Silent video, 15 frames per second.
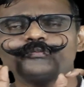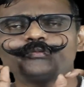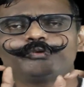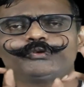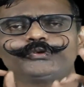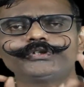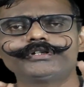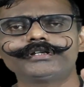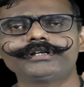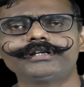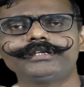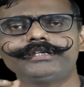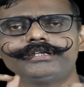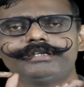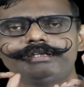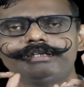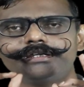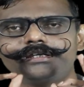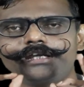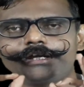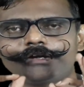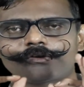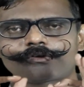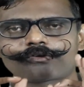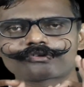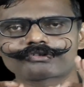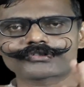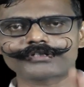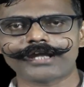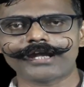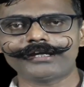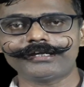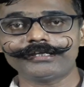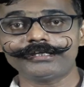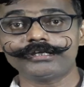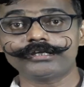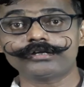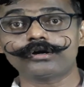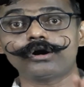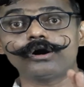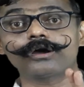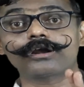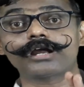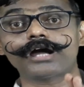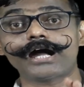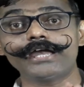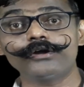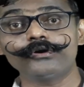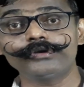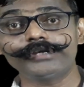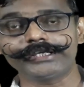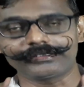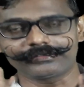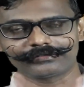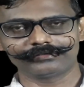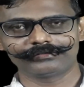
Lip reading: purely electrostatic or ionic.